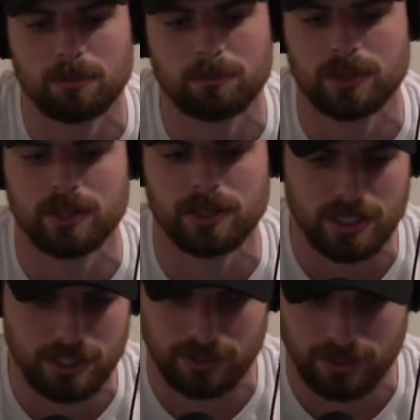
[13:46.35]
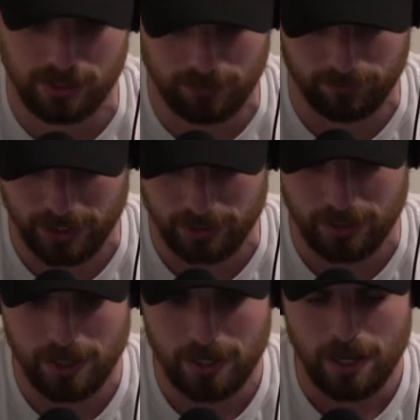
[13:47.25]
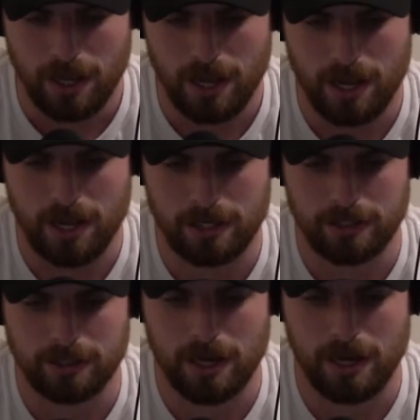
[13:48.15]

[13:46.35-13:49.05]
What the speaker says: completely different. And